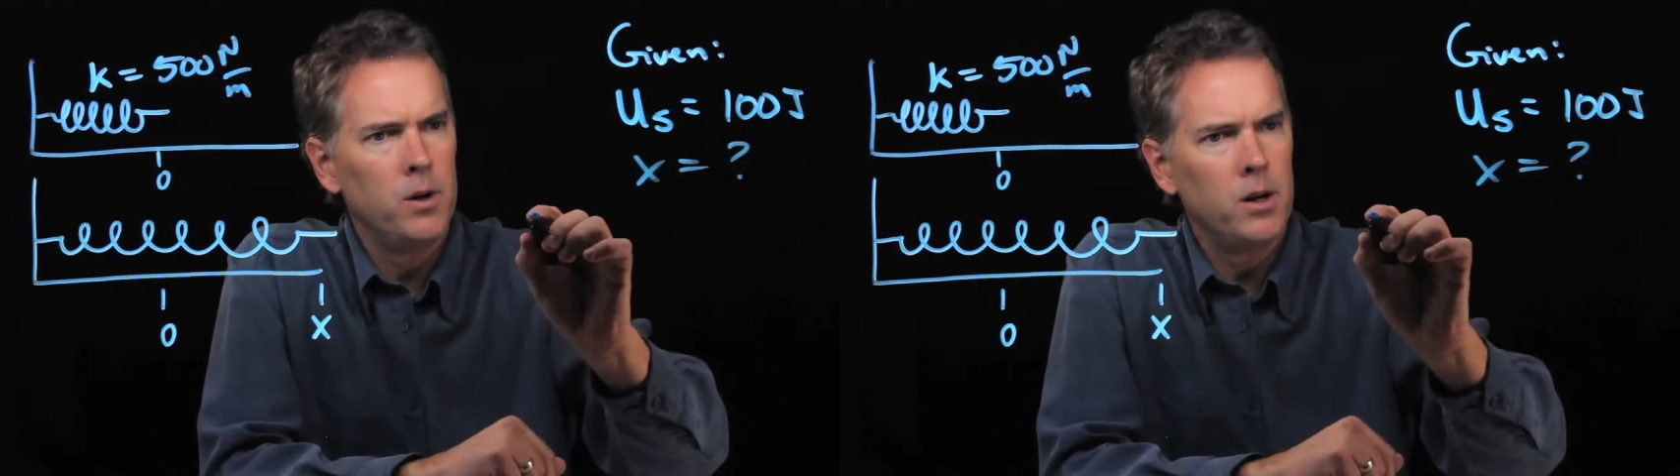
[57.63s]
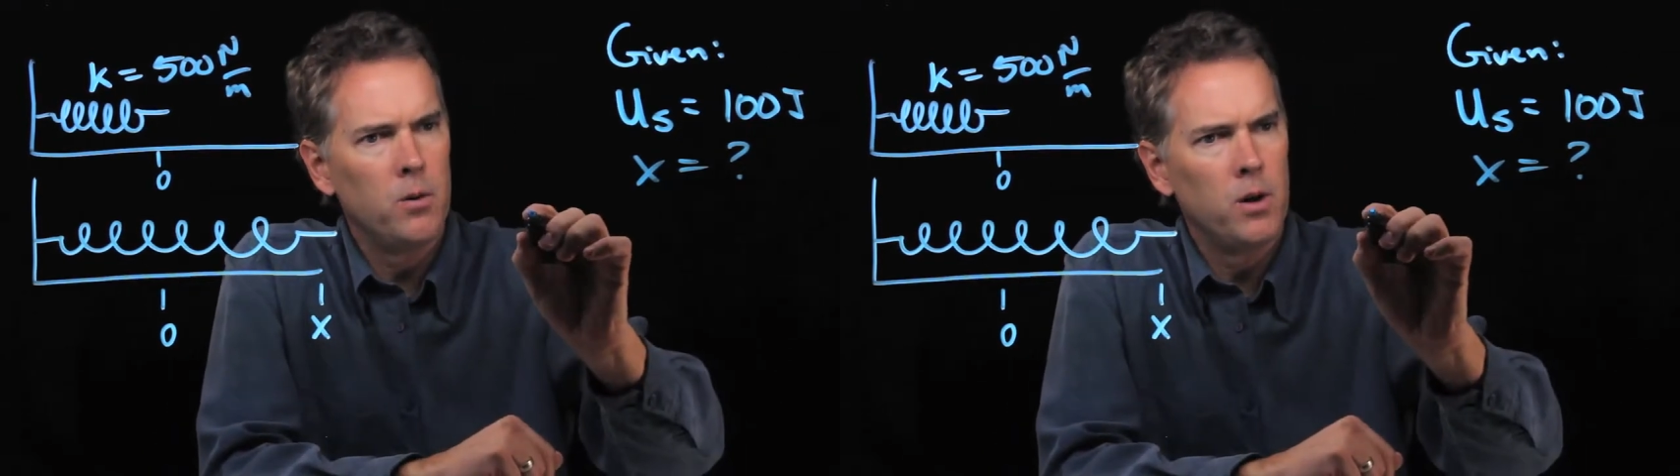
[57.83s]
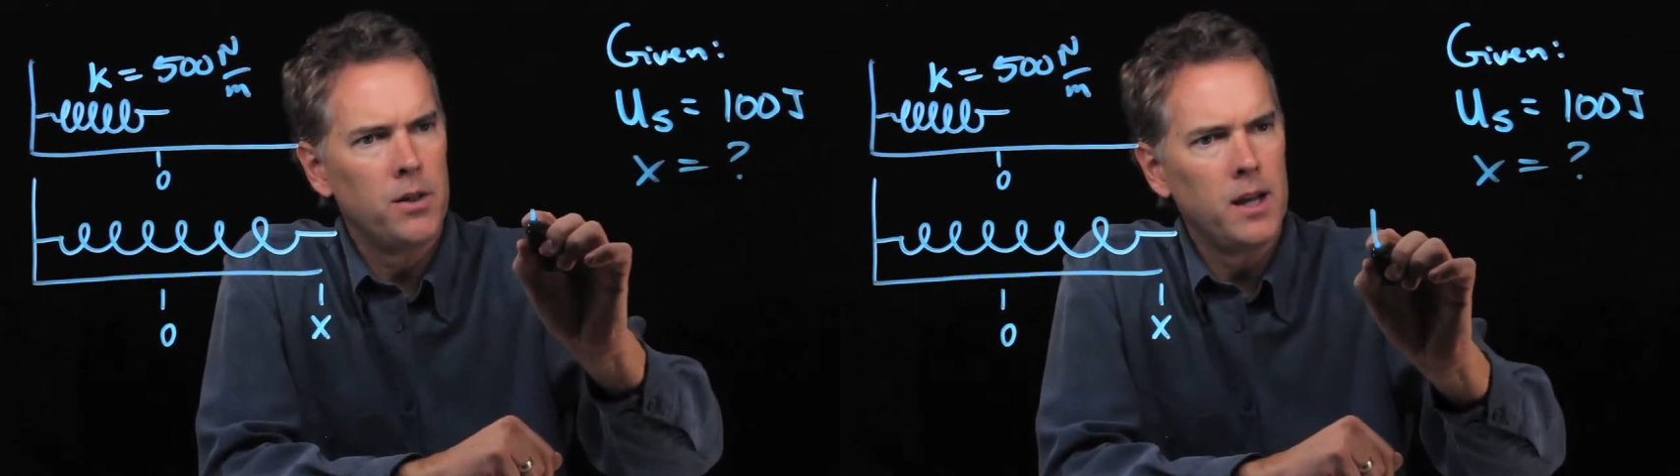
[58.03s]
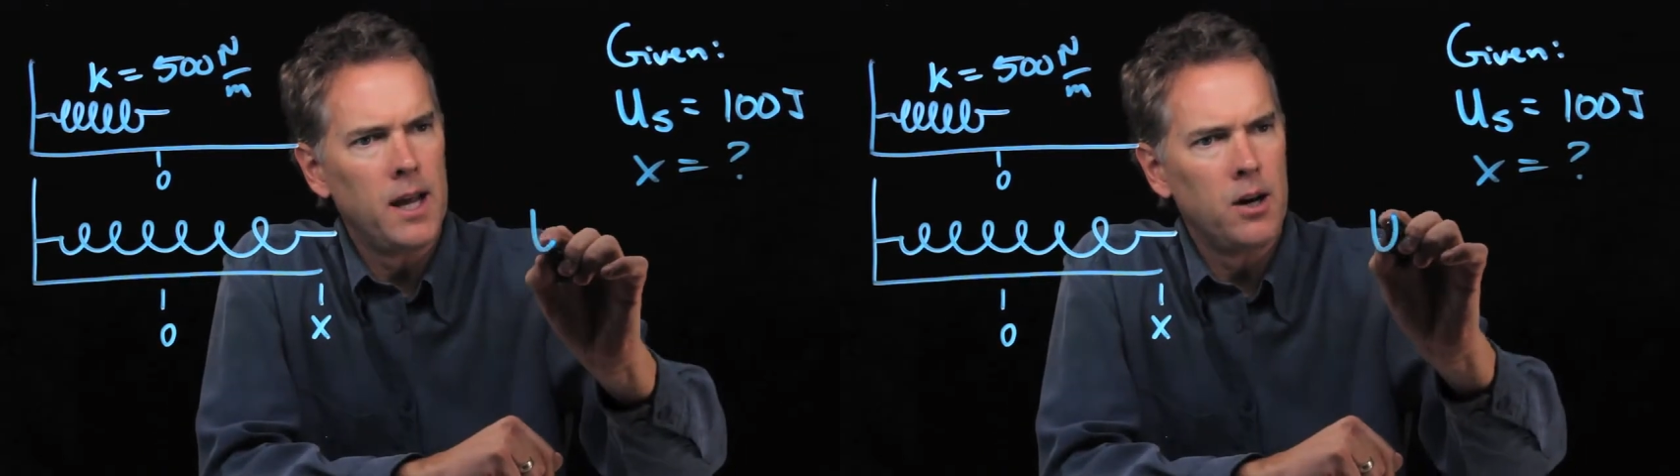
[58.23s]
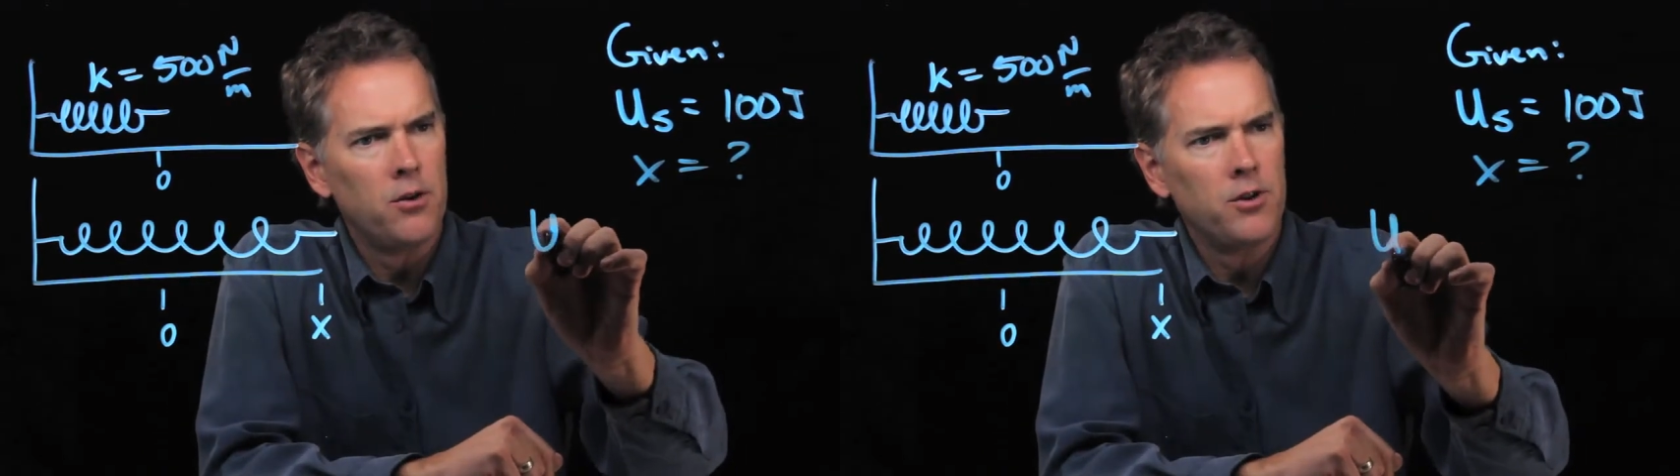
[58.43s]
We know what
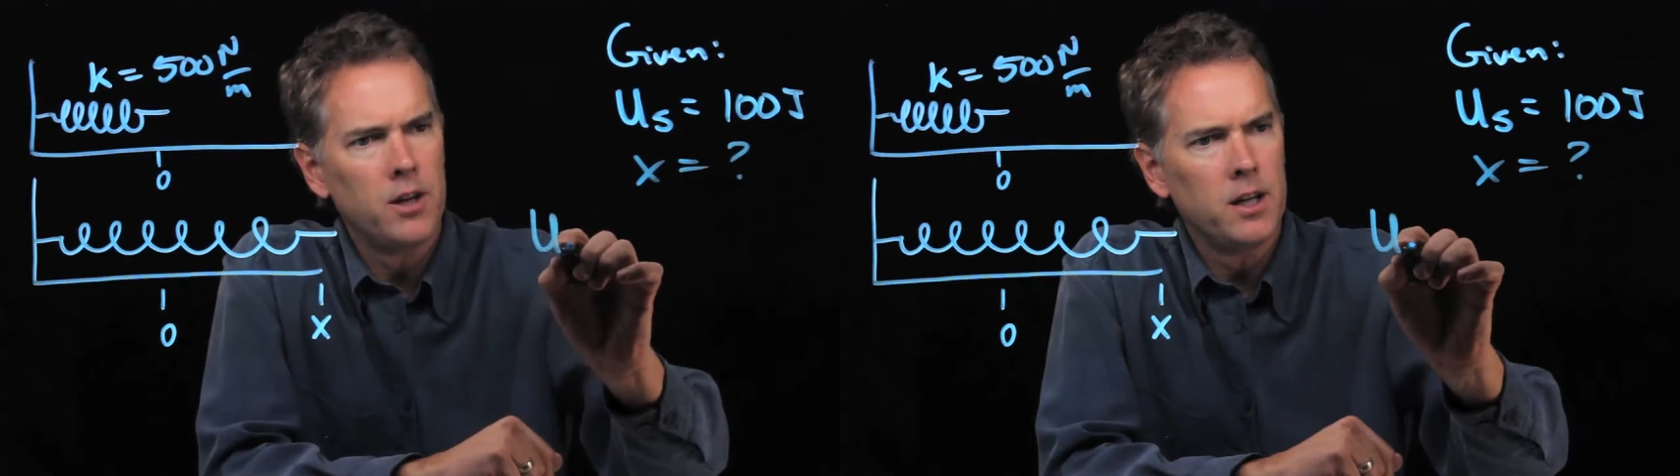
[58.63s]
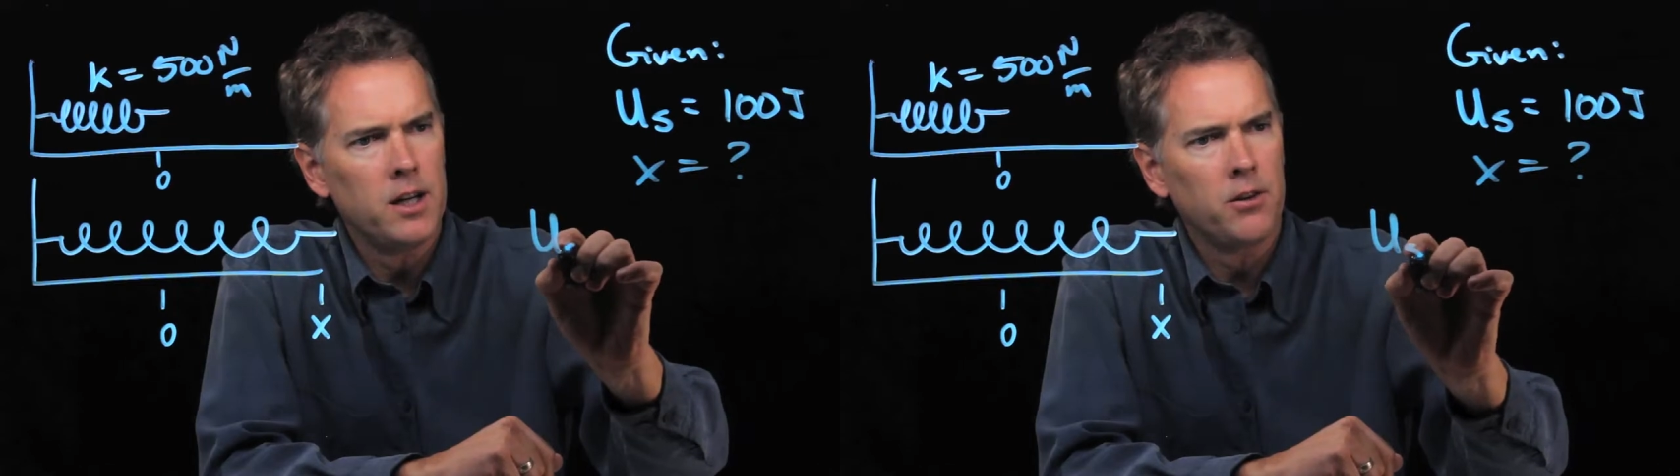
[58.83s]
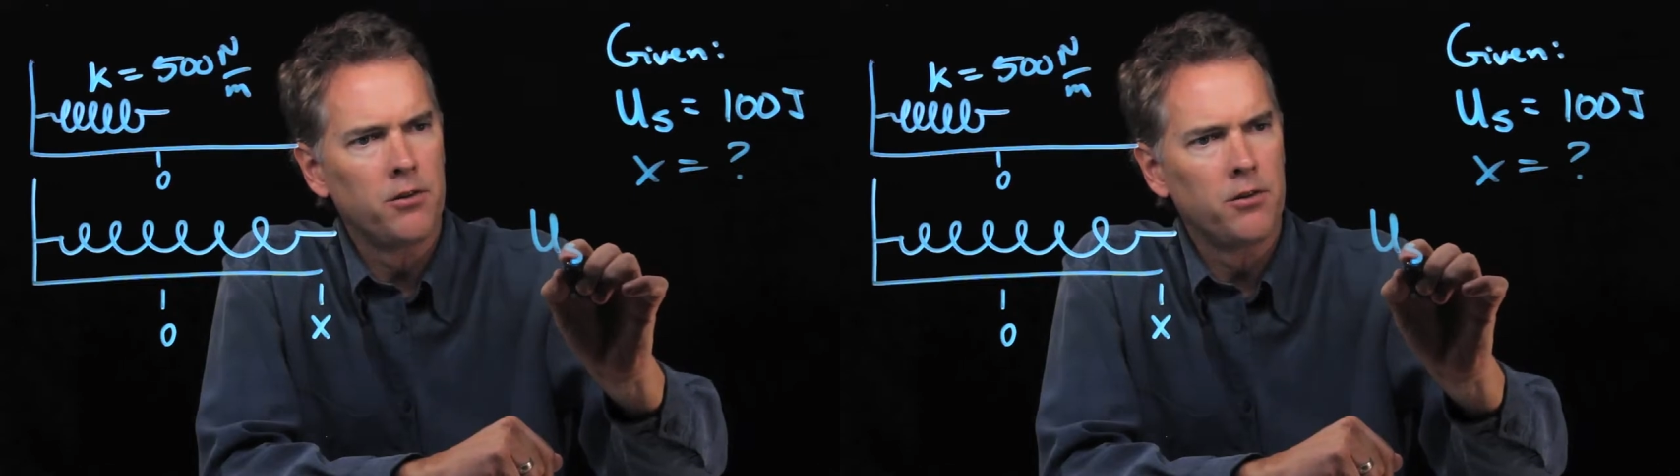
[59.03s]
the energy in